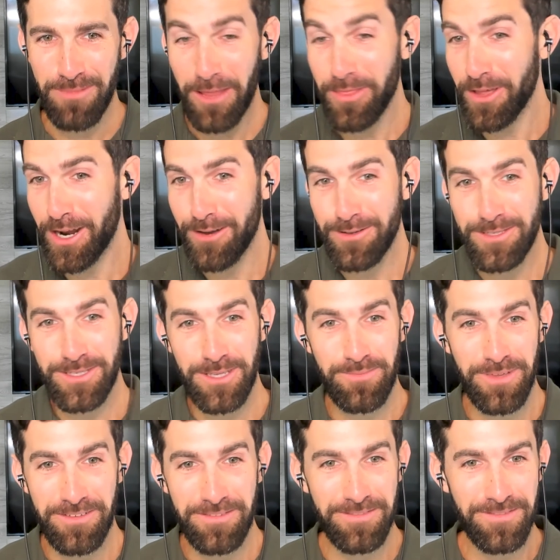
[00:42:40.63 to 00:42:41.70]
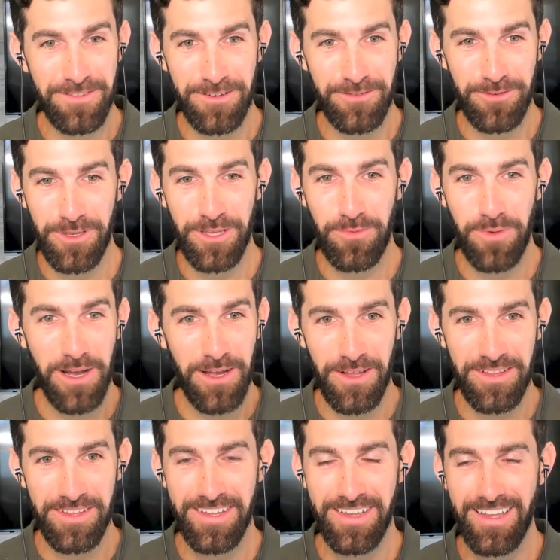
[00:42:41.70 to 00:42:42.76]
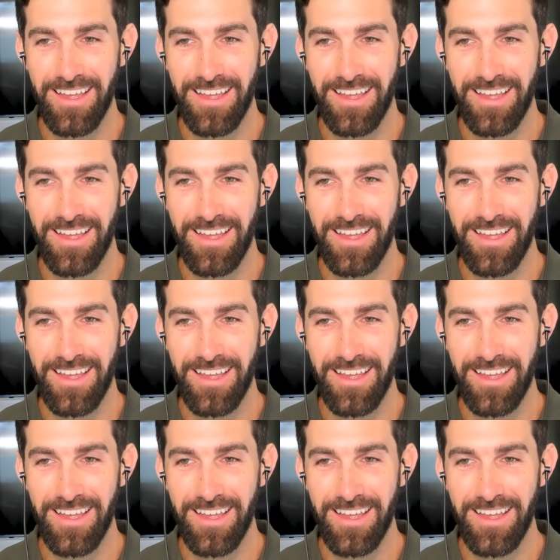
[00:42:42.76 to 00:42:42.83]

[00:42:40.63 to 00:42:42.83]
I thought I was sleeping really well.